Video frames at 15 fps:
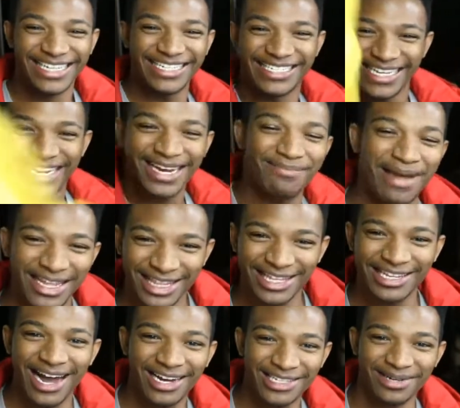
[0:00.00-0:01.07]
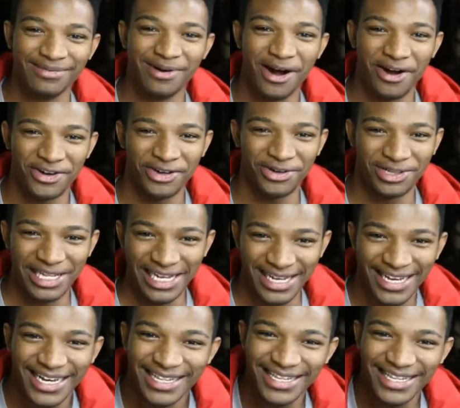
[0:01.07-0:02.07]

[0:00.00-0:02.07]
This nigga made the Dr. Mario leak.